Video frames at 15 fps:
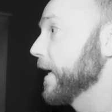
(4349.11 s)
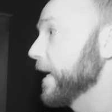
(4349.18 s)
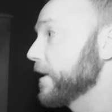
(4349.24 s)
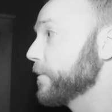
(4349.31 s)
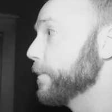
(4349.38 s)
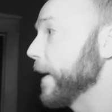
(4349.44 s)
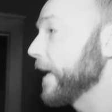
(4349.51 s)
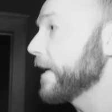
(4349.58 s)

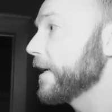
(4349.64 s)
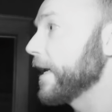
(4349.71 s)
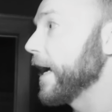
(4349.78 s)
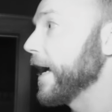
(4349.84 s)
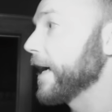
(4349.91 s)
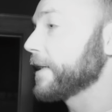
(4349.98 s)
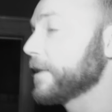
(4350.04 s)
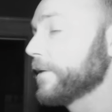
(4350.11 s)
It's been an
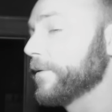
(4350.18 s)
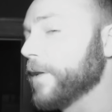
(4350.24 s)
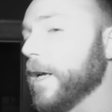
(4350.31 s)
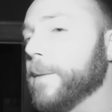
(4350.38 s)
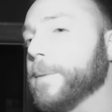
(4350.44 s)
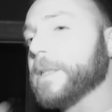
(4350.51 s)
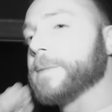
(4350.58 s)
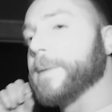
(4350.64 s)
active
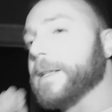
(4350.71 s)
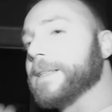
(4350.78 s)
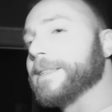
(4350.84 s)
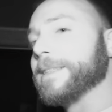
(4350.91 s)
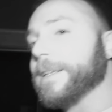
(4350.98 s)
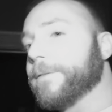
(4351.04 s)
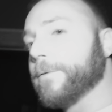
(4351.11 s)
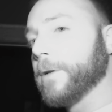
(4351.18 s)
night, but it's been a
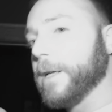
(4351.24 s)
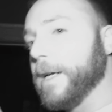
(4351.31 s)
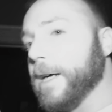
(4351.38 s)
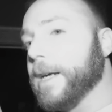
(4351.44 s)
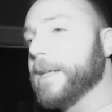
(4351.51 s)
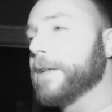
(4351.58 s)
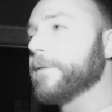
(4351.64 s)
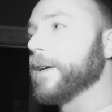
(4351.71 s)
different
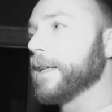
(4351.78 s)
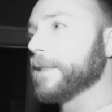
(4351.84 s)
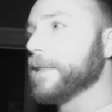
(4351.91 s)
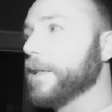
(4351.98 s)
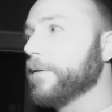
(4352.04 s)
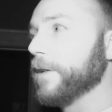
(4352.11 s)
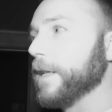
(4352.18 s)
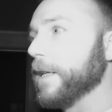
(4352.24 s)
kind of
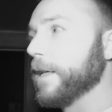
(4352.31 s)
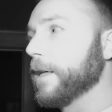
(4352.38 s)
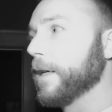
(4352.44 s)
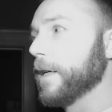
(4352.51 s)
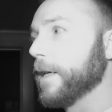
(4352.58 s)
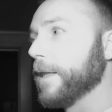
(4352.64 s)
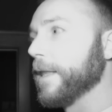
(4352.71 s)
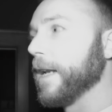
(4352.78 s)
activity
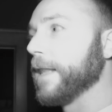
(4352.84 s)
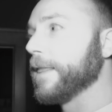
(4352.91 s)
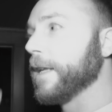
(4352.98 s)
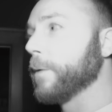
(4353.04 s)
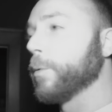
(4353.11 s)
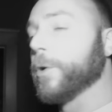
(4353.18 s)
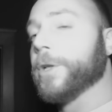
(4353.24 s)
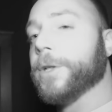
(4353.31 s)
than I
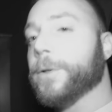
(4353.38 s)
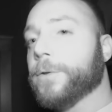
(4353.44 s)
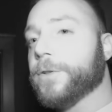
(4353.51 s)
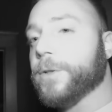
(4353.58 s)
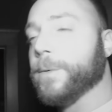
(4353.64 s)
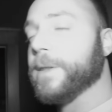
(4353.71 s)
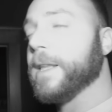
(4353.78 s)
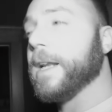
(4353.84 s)
think we're
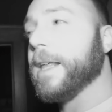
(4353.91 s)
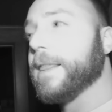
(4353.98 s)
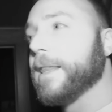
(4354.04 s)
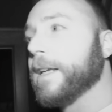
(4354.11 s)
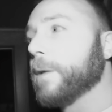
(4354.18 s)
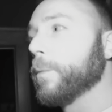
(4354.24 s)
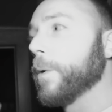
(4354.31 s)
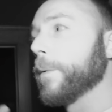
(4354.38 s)
used to and that I
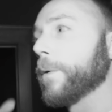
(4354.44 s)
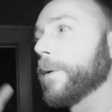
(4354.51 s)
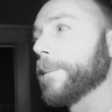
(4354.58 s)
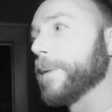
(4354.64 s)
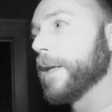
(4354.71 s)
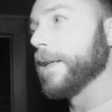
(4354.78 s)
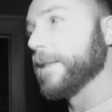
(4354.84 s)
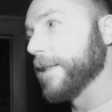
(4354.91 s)
think we
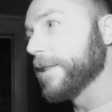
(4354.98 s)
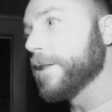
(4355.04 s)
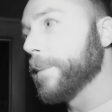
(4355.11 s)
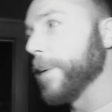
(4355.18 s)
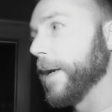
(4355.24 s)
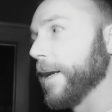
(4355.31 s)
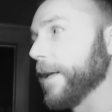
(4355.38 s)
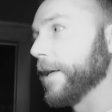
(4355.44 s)
were
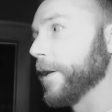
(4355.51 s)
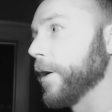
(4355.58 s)
anticipating.